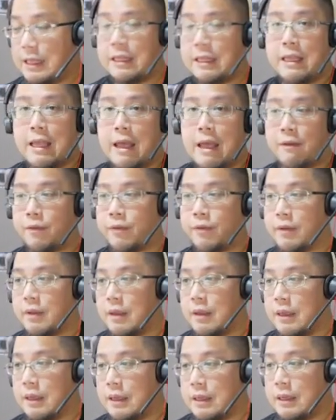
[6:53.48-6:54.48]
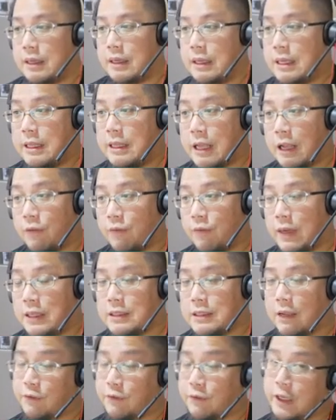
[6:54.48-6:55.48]
ETFs. Index
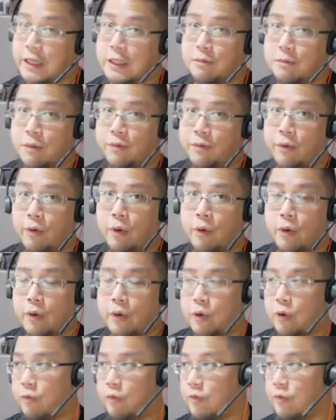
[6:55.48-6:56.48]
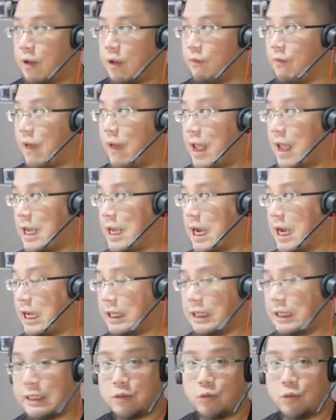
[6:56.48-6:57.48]
funds, I've shared this before. You know, the Vanguard
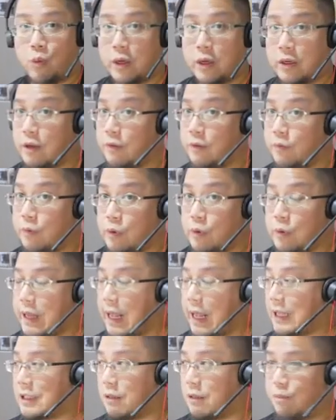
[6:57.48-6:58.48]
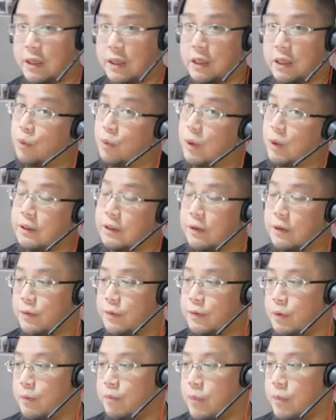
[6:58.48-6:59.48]
is wonderful, the S&P is
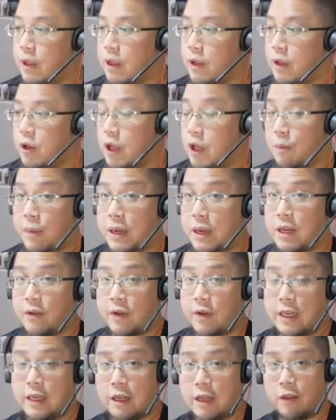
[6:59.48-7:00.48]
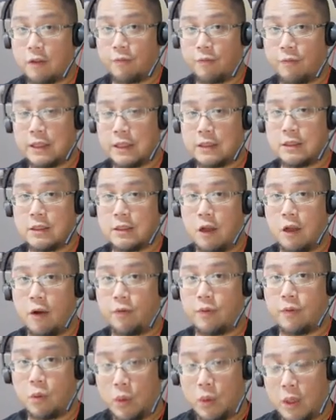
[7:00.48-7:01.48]
wonderful. You can buy different index funds
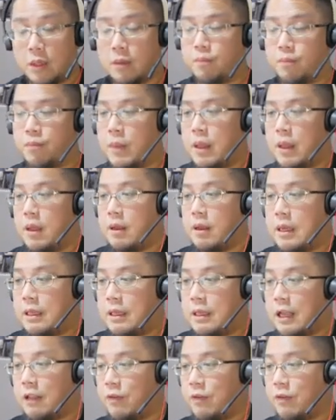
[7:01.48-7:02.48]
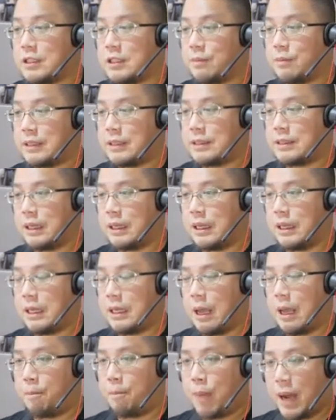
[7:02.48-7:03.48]
of the world. Index funds is basically
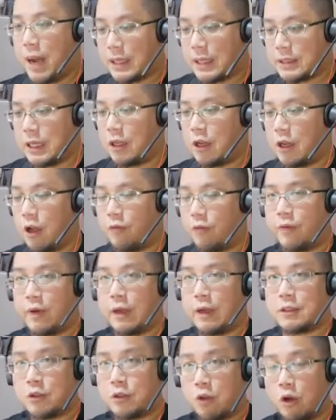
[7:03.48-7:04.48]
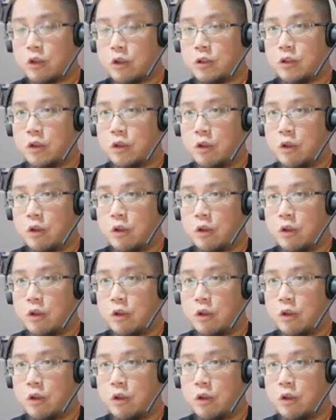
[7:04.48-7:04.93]
a basket of stocks